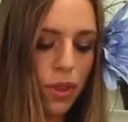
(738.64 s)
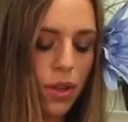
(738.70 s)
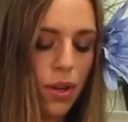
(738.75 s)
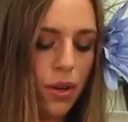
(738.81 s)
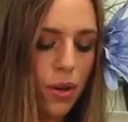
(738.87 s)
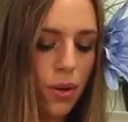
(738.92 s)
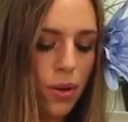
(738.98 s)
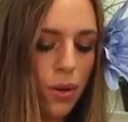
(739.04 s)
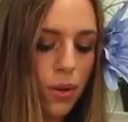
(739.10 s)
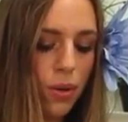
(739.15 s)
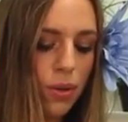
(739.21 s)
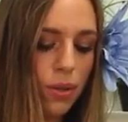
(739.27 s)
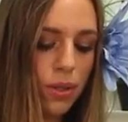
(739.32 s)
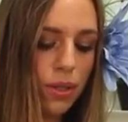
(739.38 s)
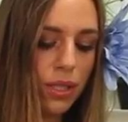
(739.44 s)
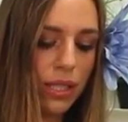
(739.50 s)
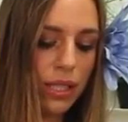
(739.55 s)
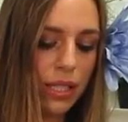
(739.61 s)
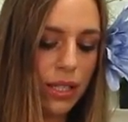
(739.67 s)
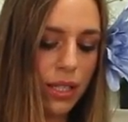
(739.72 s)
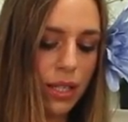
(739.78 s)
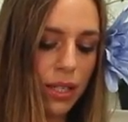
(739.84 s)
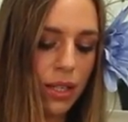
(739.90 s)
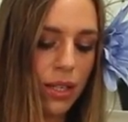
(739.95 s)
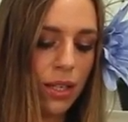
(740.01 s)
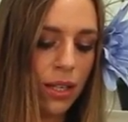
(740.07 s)
those,
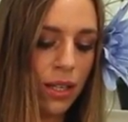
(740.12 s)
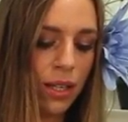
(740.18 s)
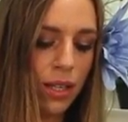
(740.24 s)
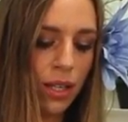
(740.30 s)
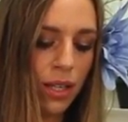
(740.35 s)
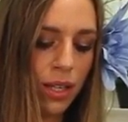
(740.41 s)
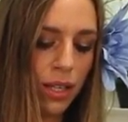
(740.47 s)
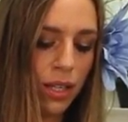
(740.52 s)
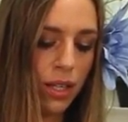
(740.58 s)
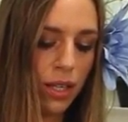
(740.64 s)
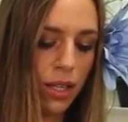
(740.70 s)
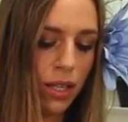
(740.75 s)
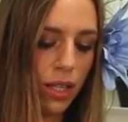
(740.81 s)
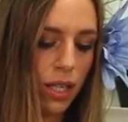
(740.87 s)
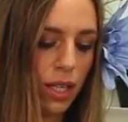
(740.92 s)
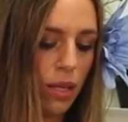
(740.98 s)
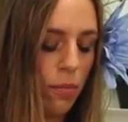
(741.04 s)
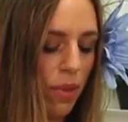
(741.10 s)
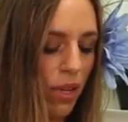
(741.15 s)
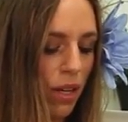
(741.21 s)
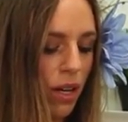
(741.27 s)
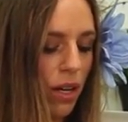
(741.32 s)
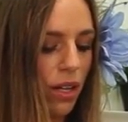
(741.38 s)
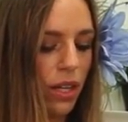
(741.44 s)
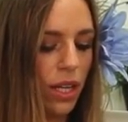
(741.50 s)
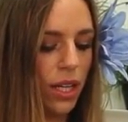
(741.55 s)
keeping
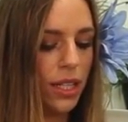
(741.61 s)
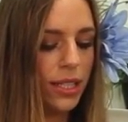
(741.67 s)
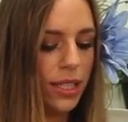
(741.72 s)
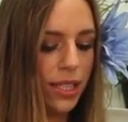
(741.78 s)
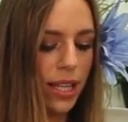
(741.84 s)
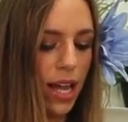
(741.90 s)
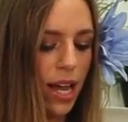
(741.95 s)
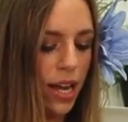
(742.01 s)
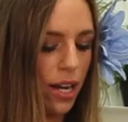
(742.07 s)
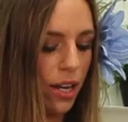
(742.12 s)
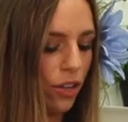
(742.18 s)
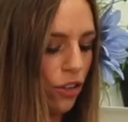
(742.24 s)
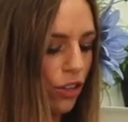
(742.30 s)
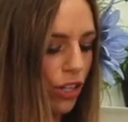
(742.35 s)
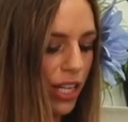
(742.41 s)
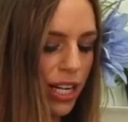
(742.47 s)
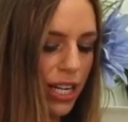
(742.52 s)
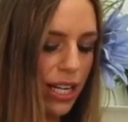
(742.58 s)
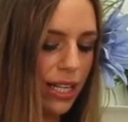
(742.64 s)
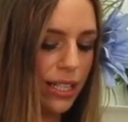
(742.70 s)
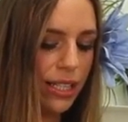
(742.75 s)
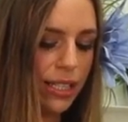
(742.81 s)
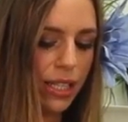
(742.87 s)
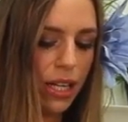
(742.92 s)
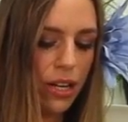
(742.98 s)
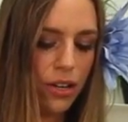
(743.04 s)
all the inside
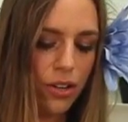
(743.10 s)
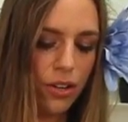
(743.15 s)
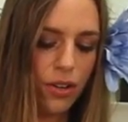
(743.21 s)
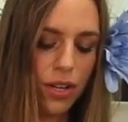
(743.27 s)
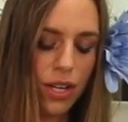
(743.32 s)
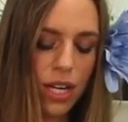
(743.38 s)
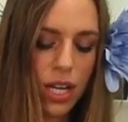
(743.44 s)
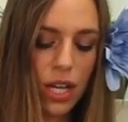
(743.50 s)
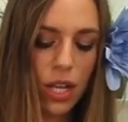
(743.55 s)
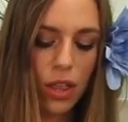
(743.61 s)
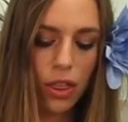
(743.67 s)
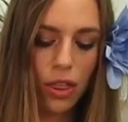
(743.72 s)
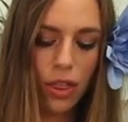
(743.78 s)
ingredients underneath.